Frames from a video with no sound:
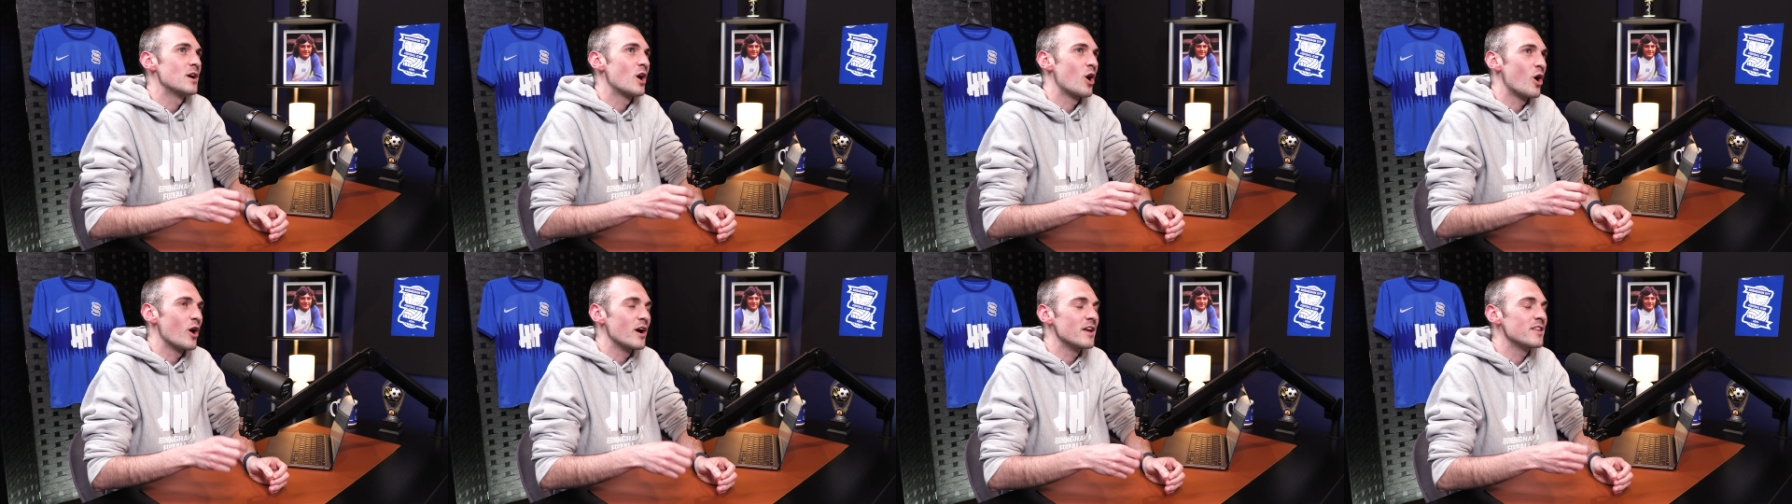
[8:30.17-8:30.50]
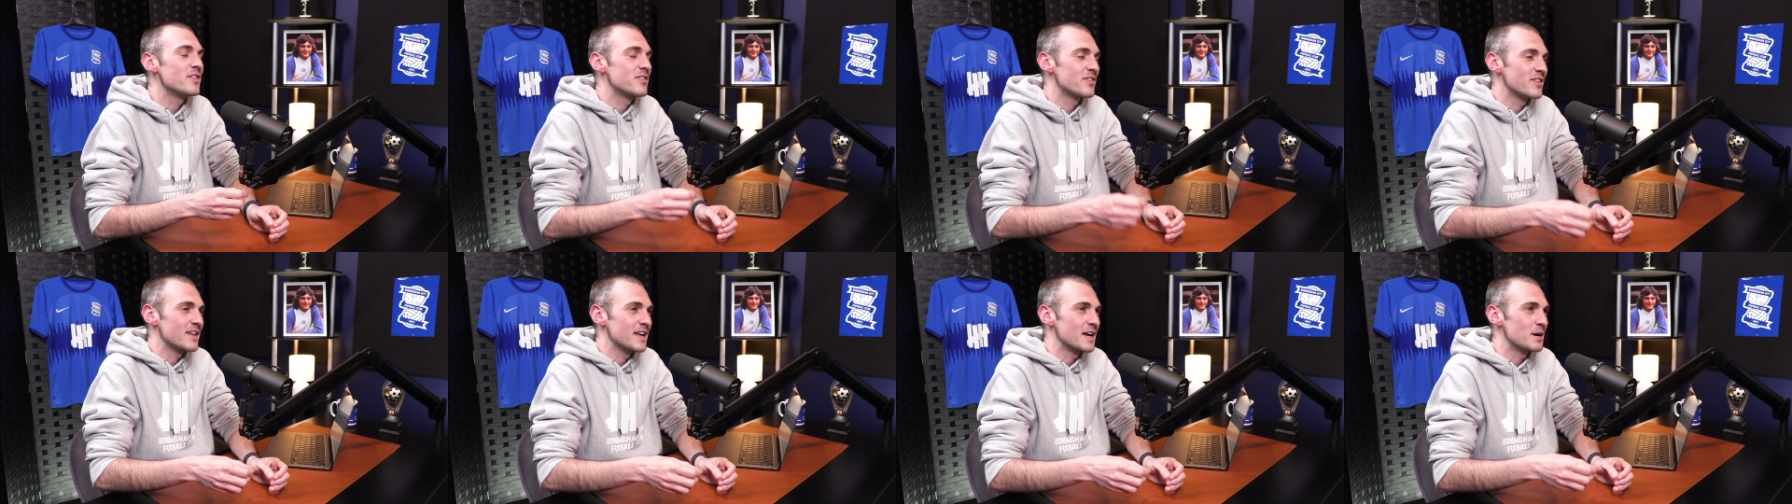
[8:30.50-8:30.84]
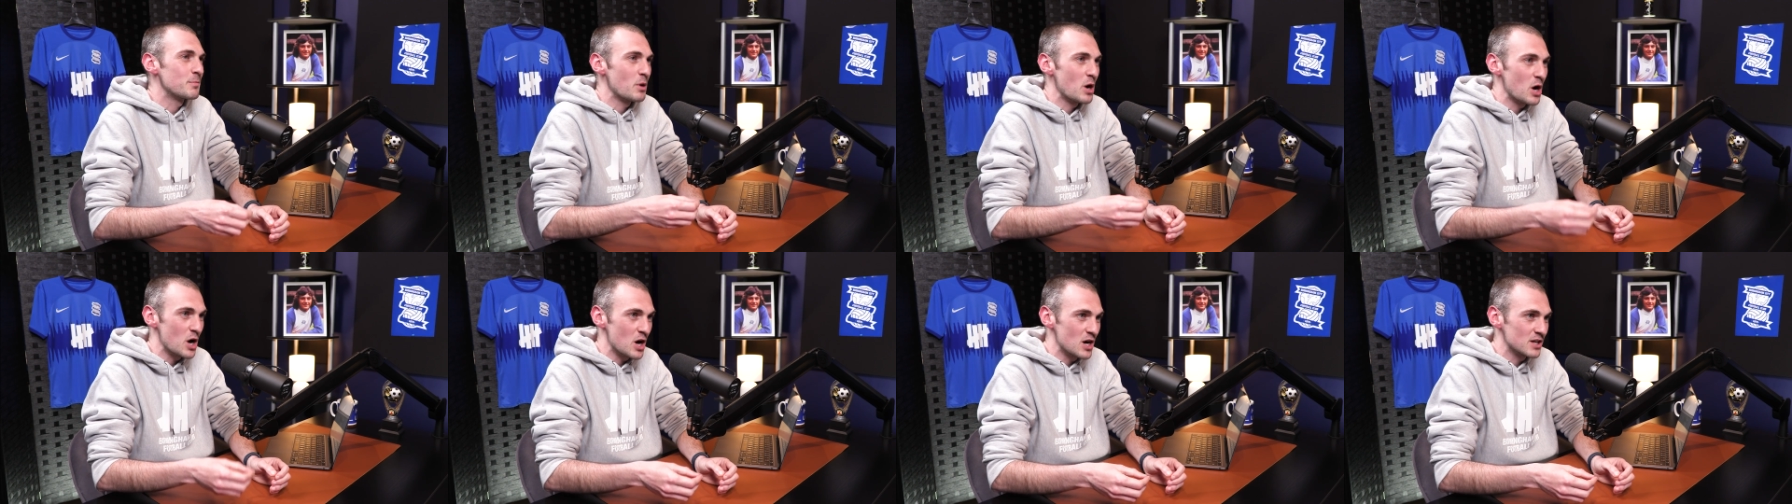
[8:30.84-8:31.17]
I think
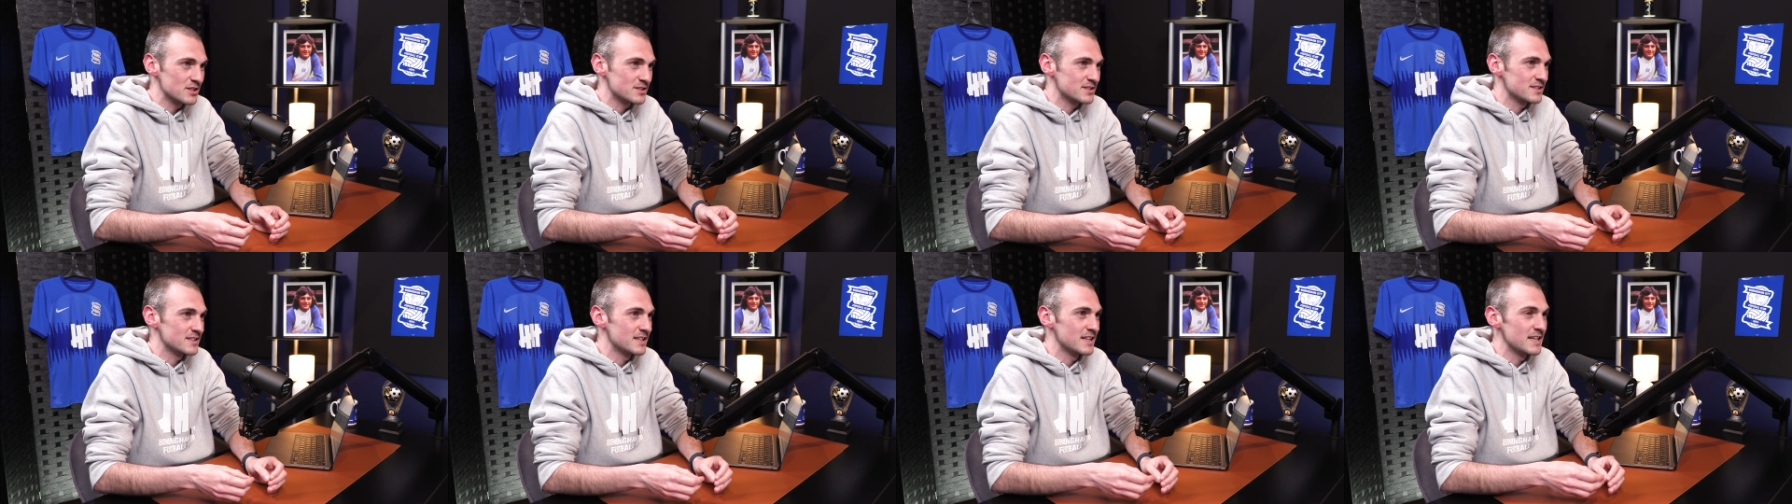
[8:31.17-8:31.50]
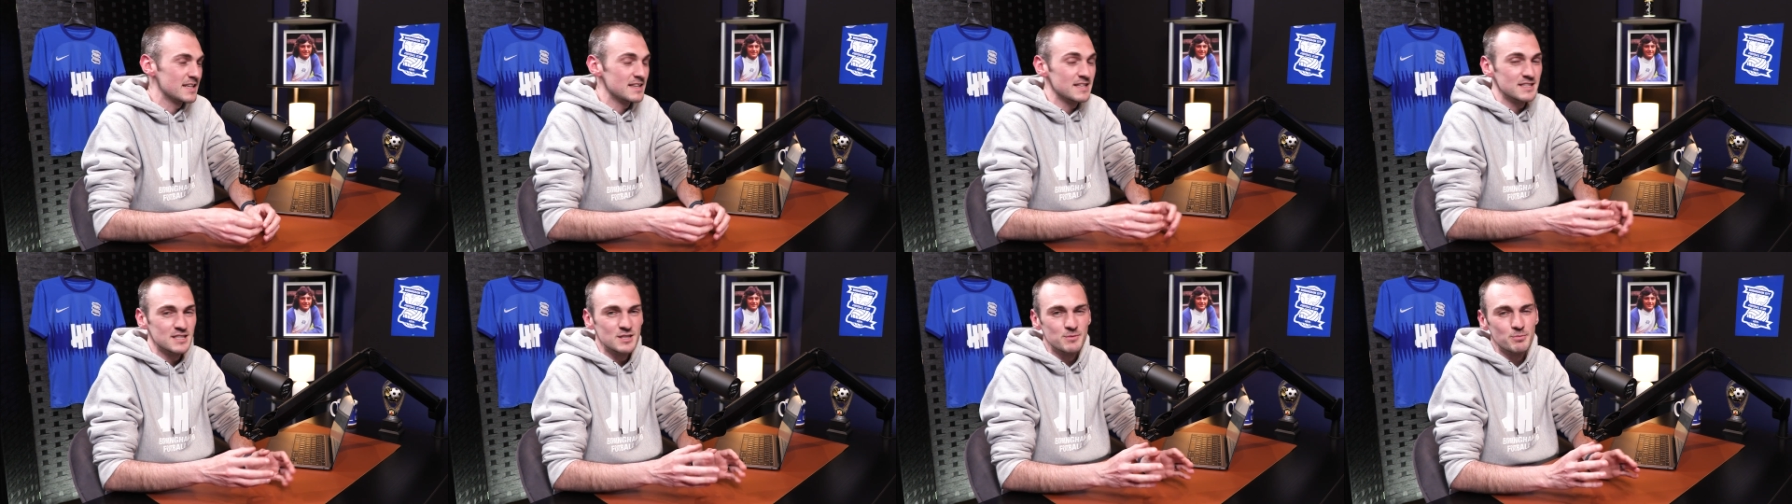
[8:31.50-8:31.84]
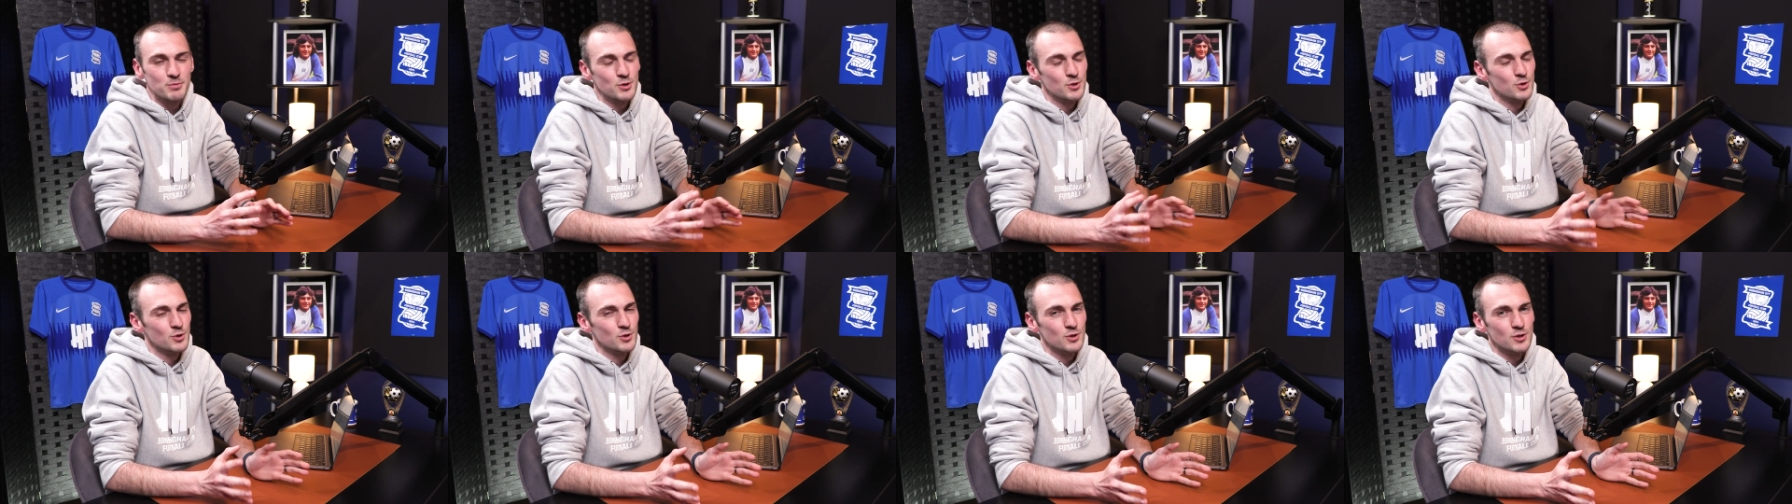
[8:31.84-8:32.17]
personally, this is
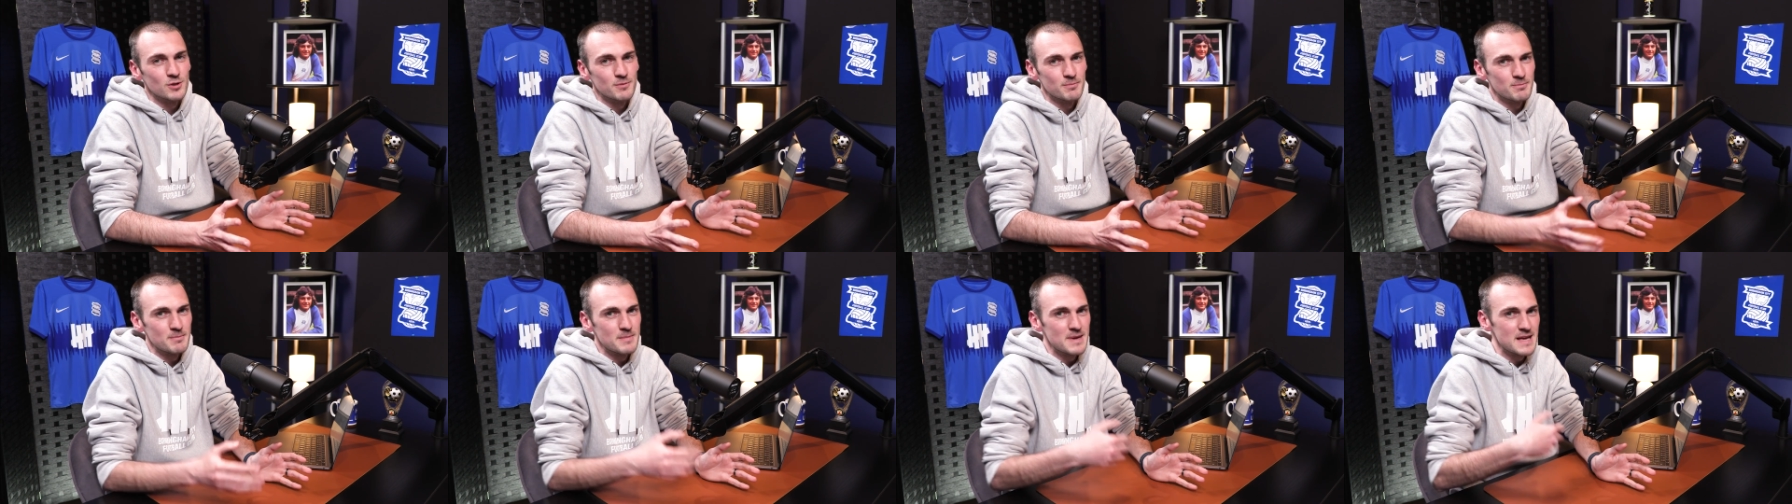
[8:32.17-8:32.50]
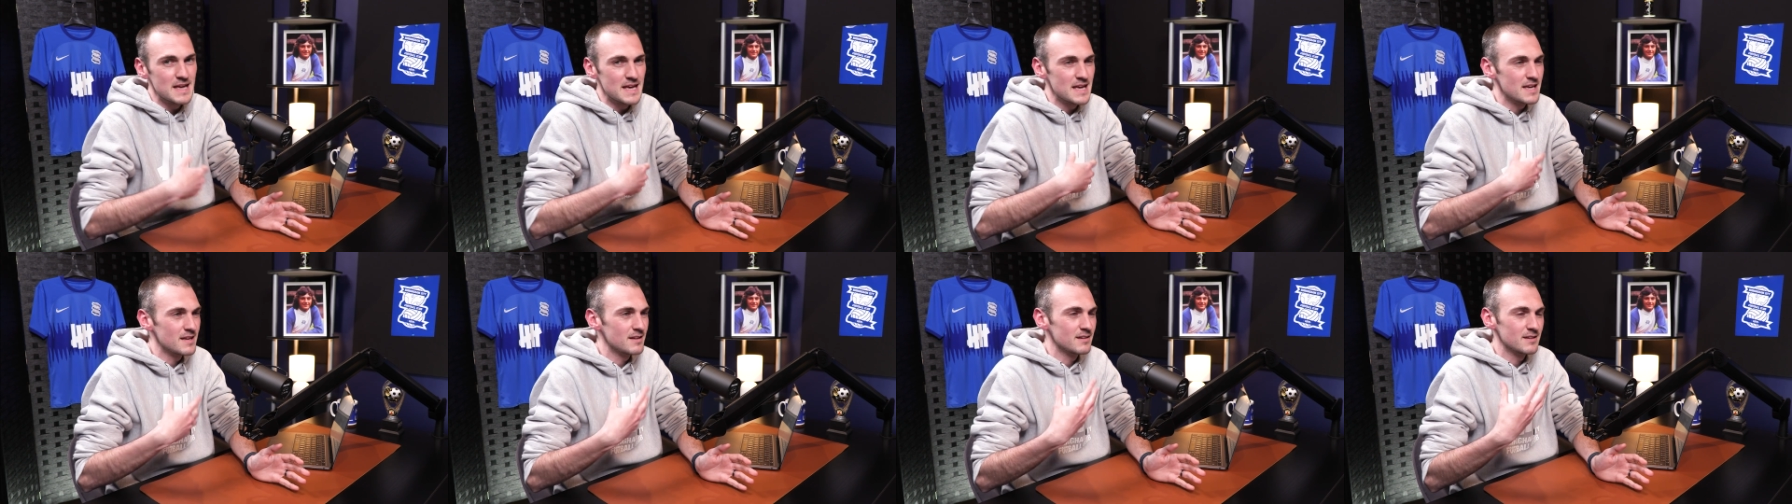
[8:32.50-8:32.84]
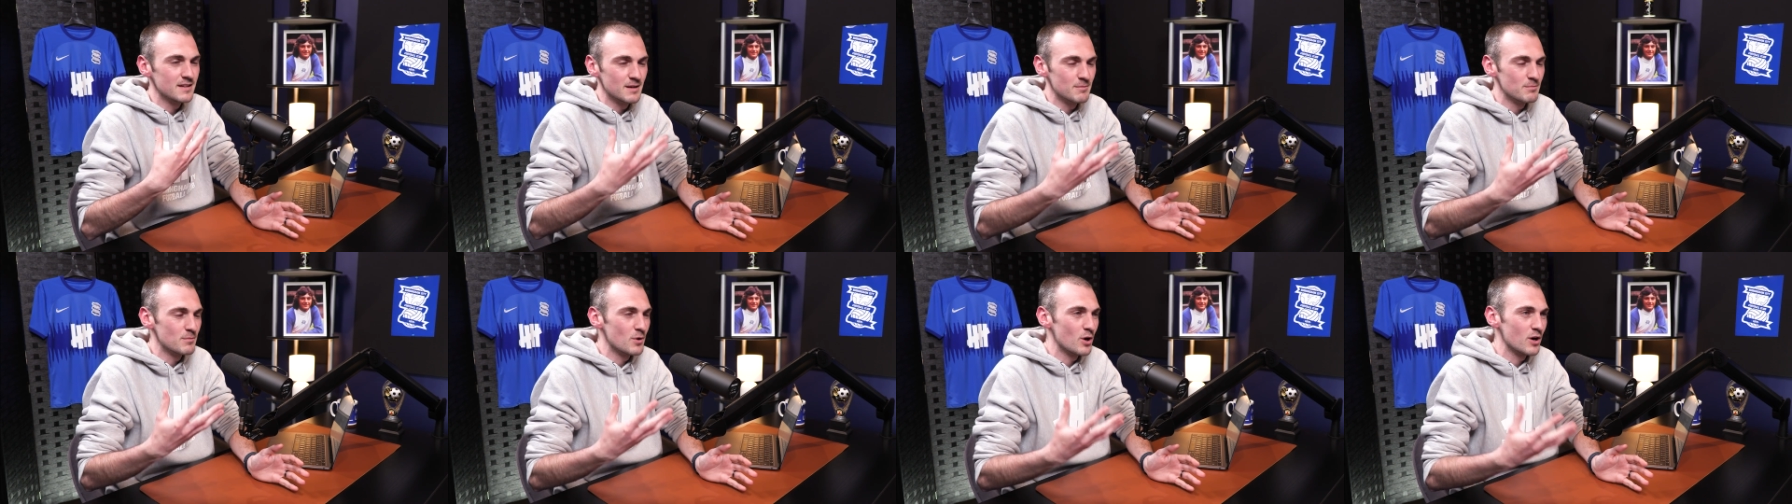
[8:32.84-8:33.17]
pure me
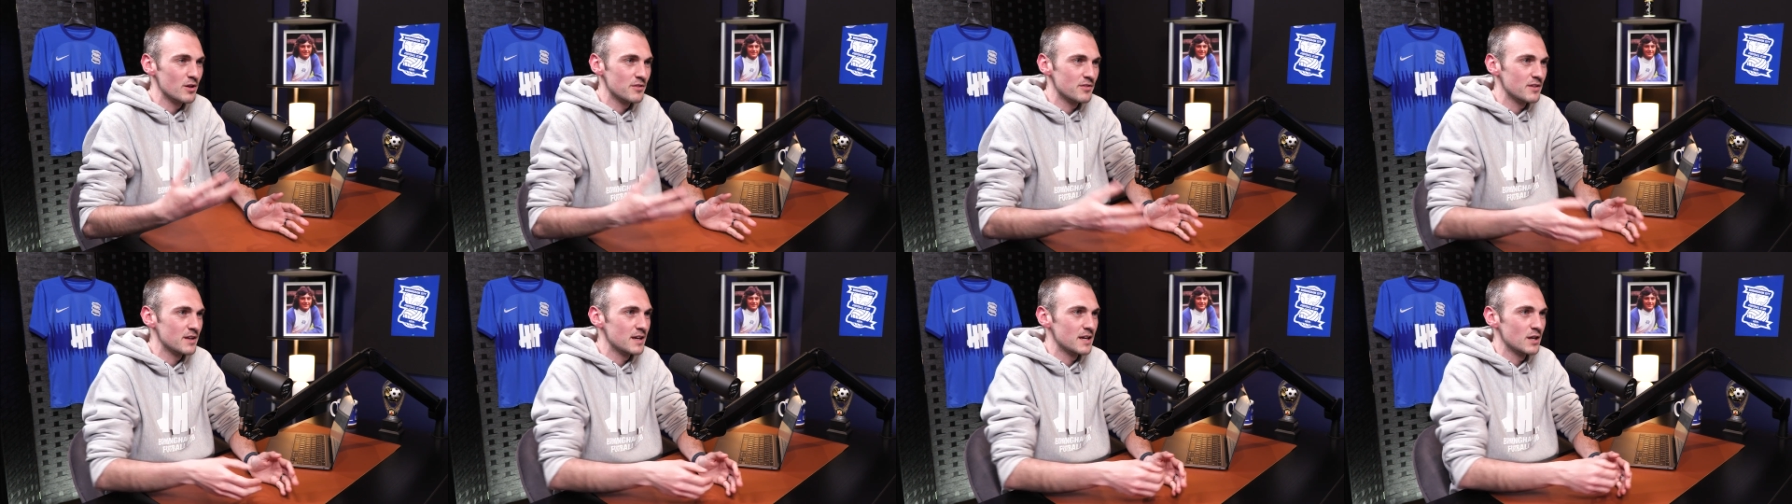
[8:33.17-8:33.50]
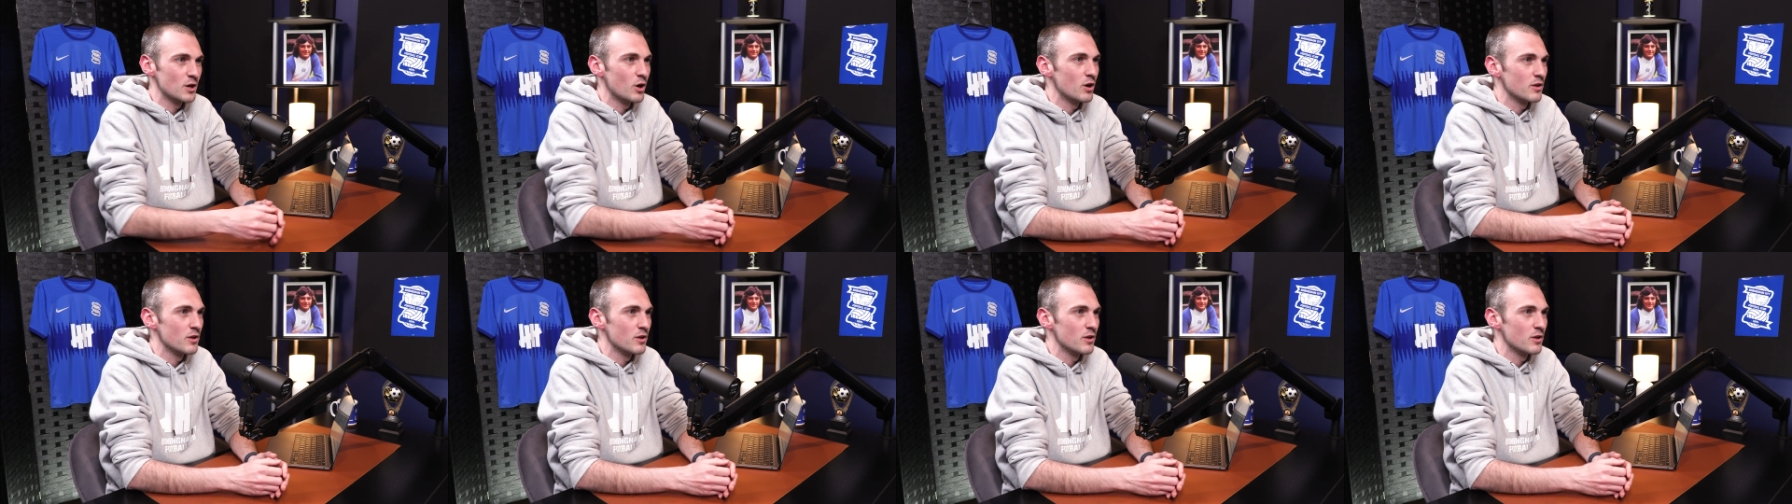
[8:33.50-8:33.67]
and my thinking,